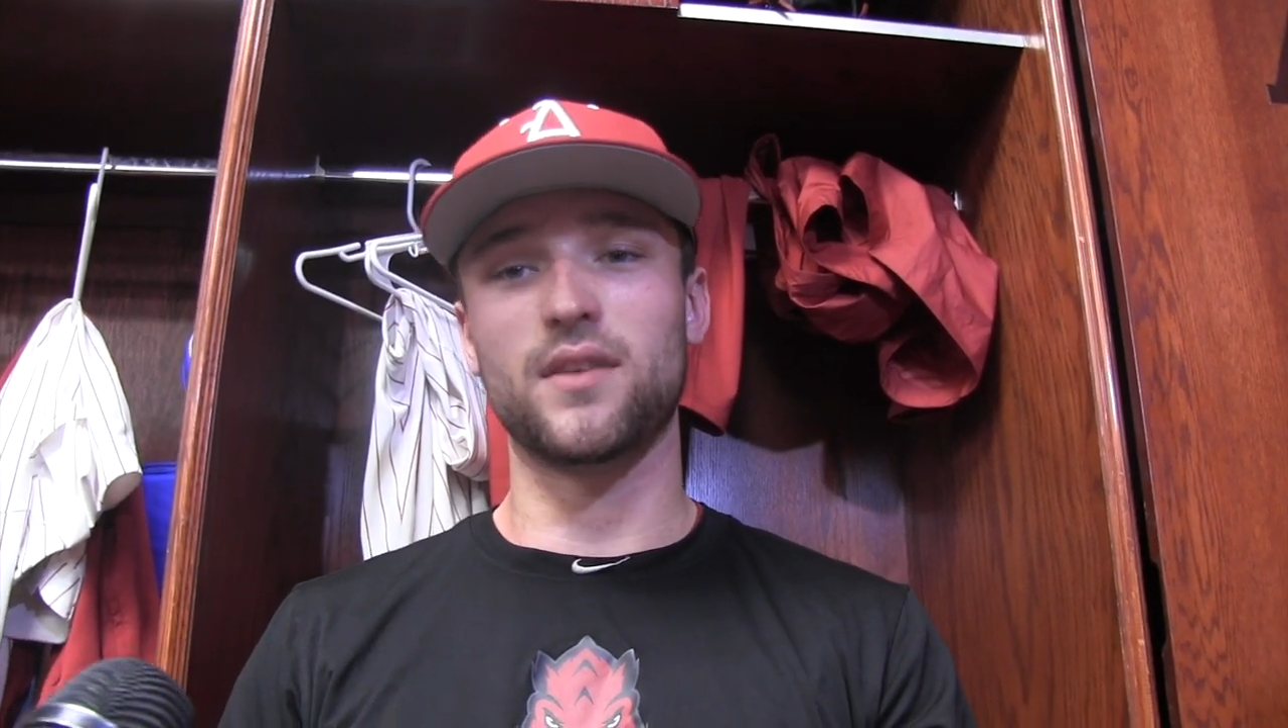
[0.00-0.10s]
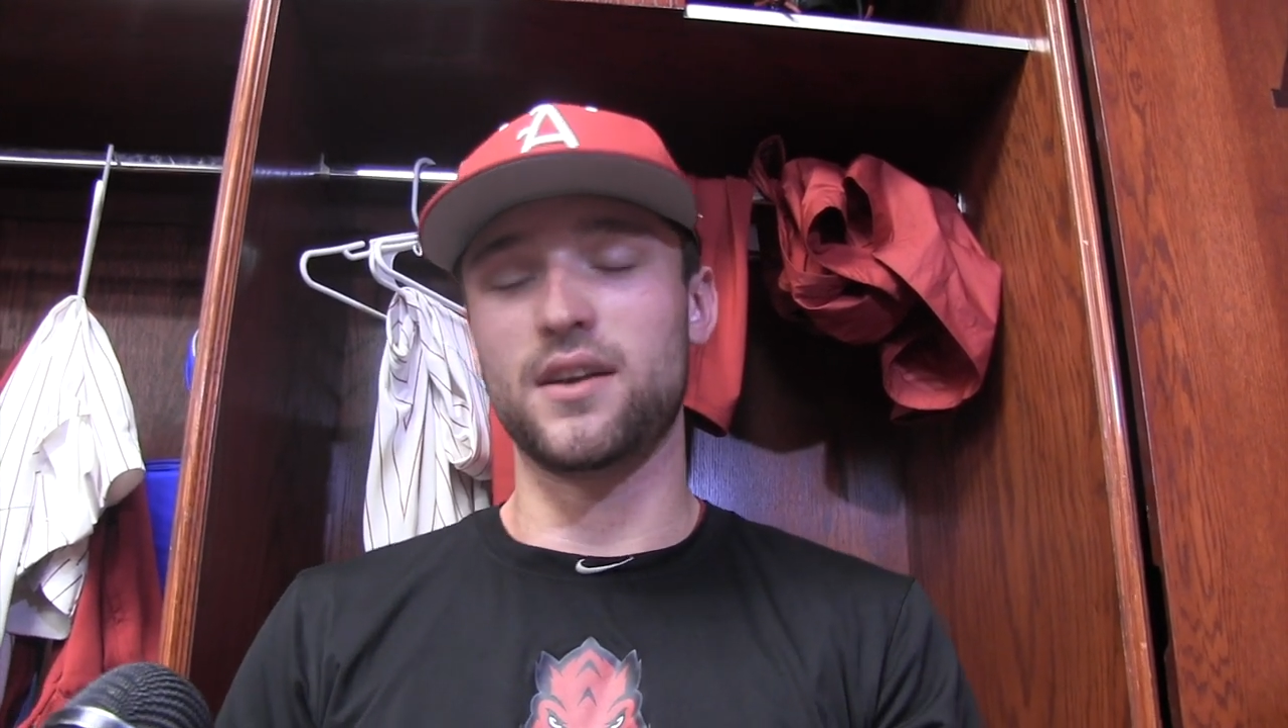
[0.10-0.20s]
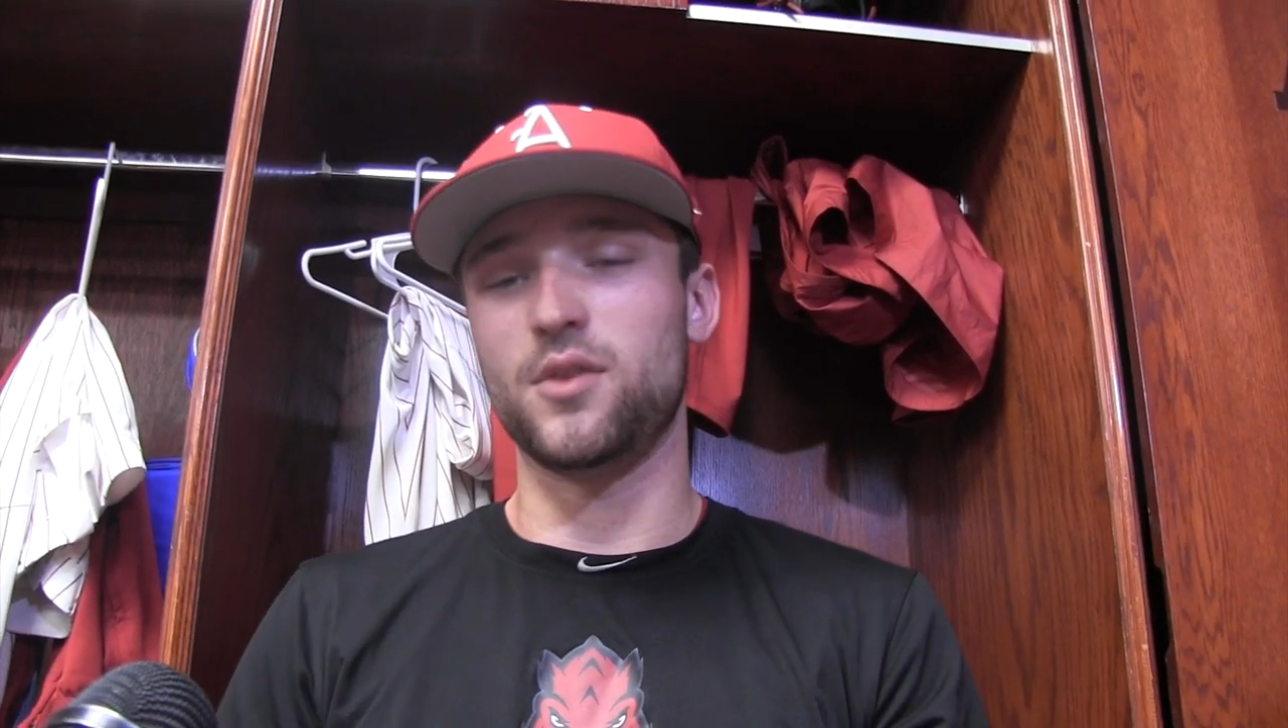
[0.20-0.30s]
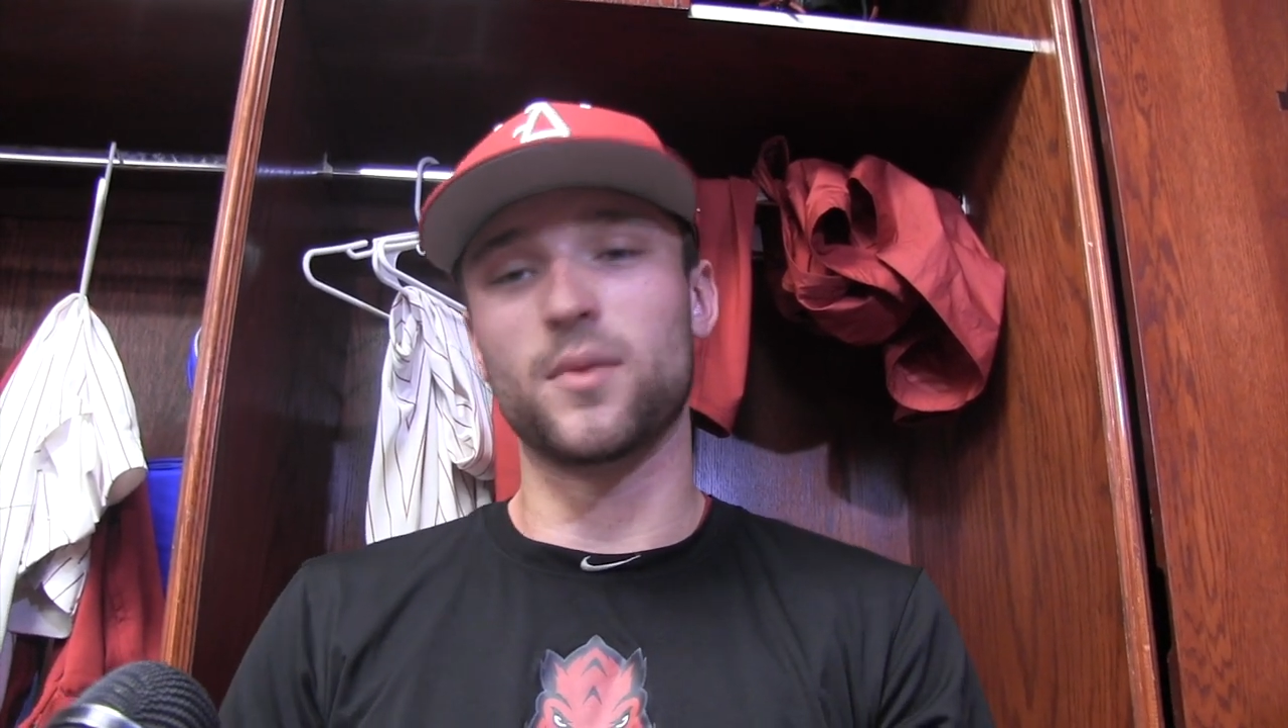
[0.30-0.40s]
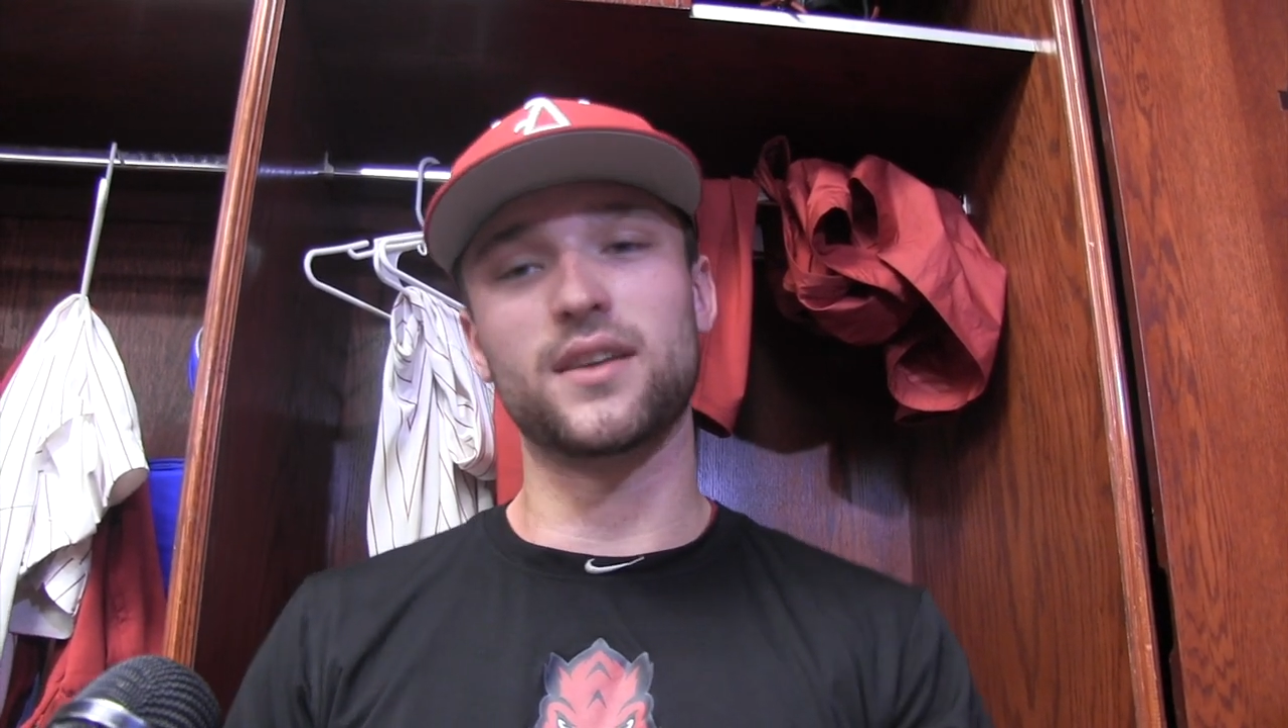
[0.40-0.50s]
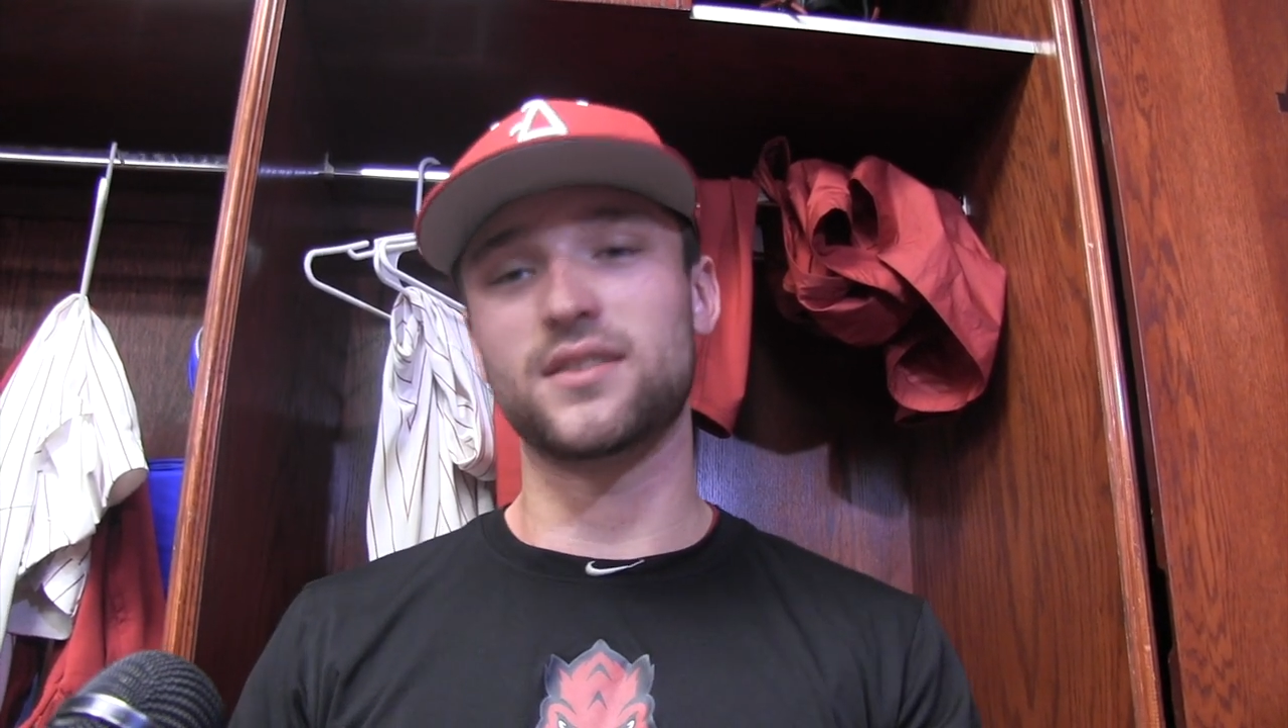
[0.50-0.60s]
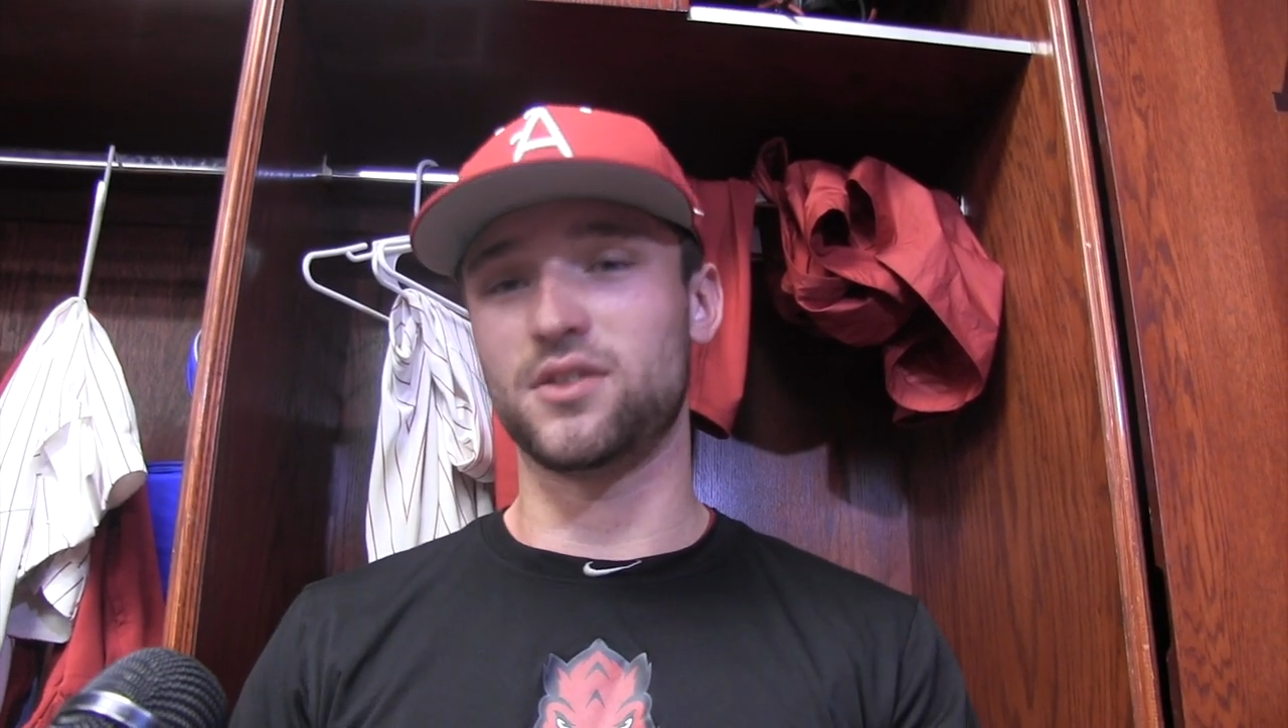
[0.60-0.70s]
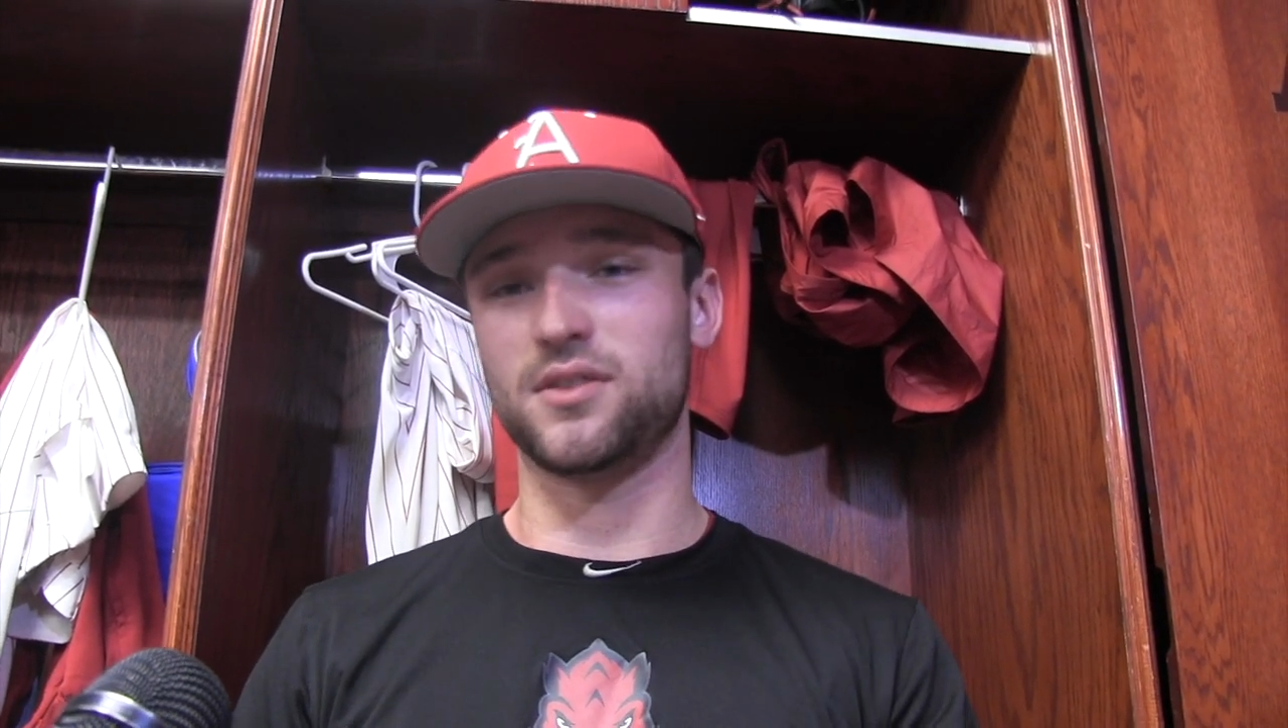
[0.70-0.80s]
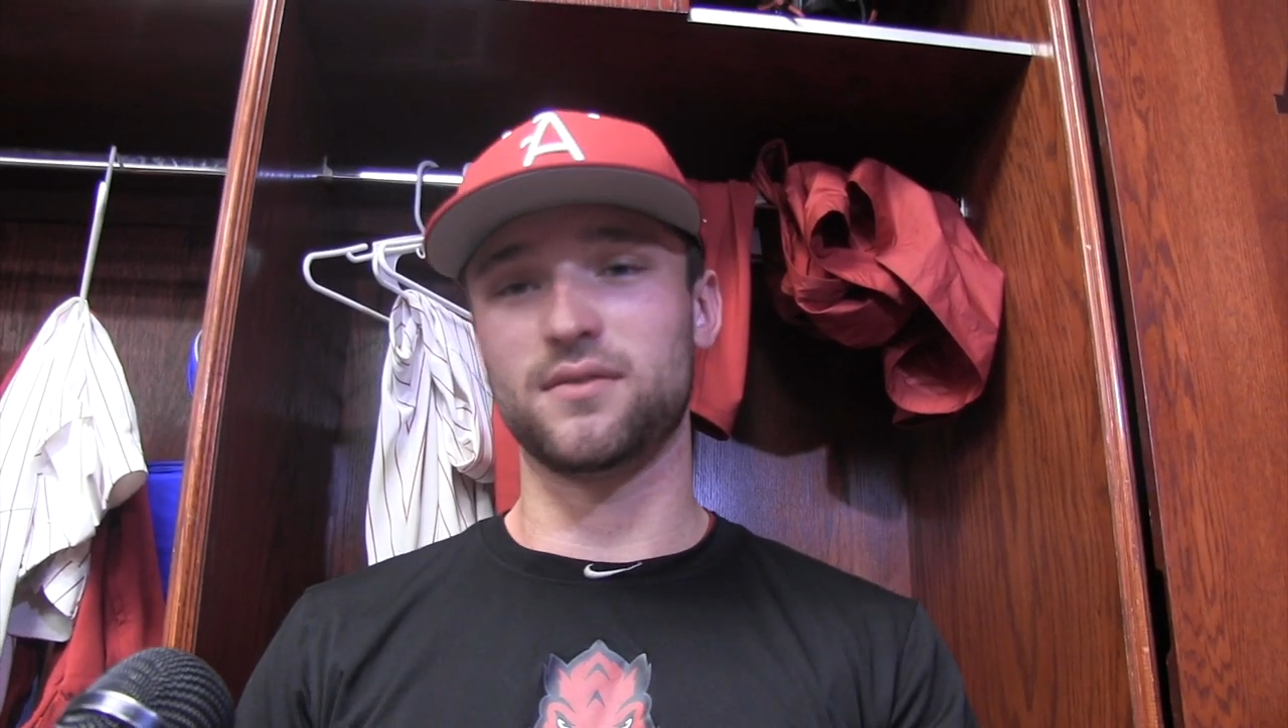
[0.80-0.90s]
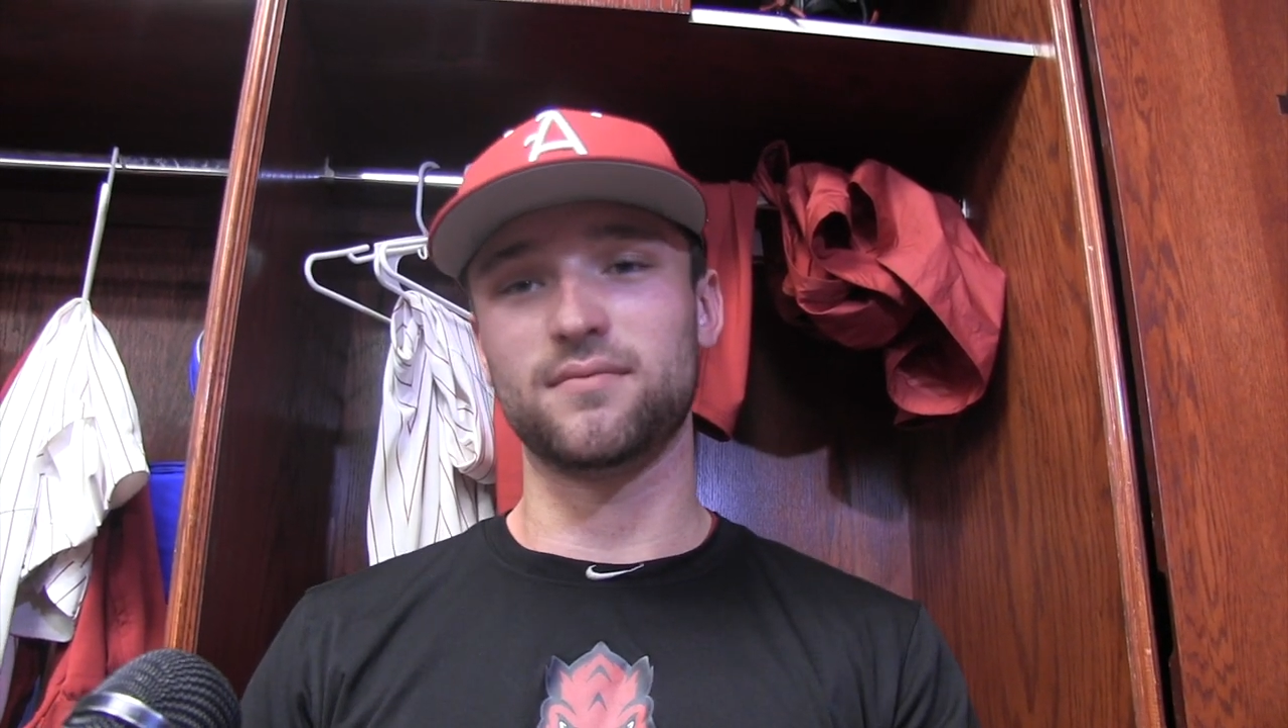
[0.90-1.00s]
I knew my
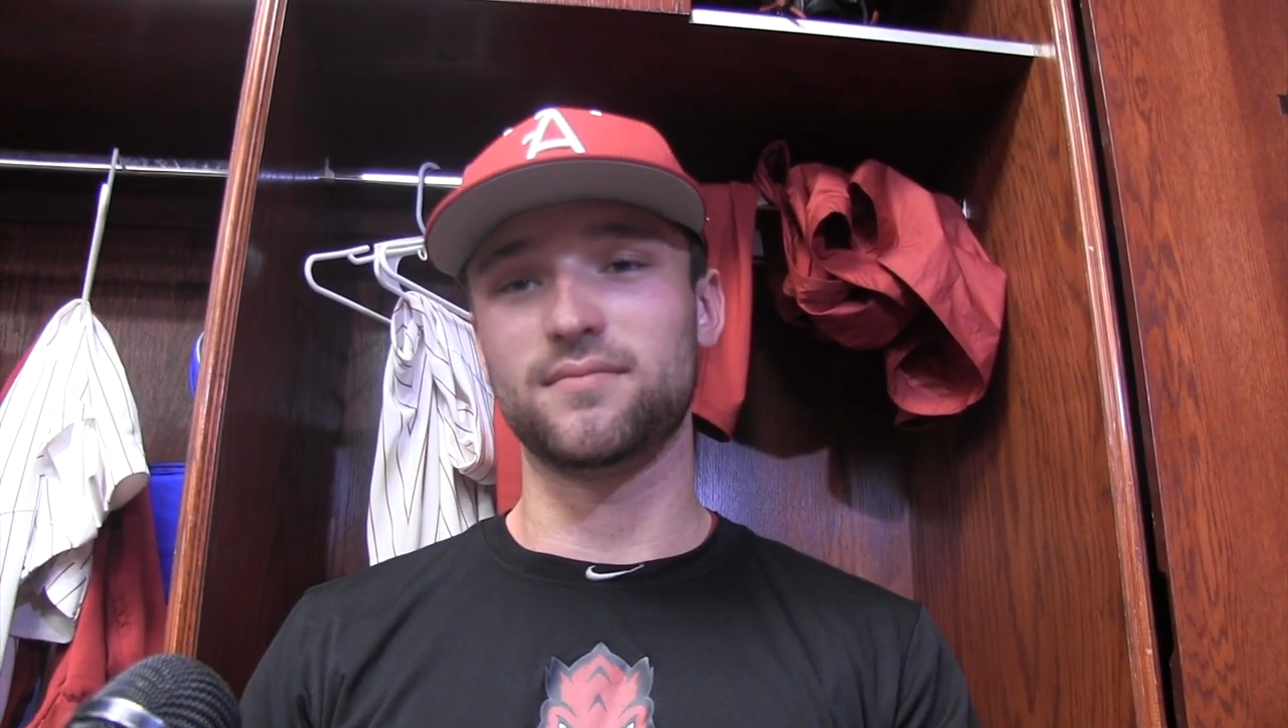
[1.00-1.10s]
decision.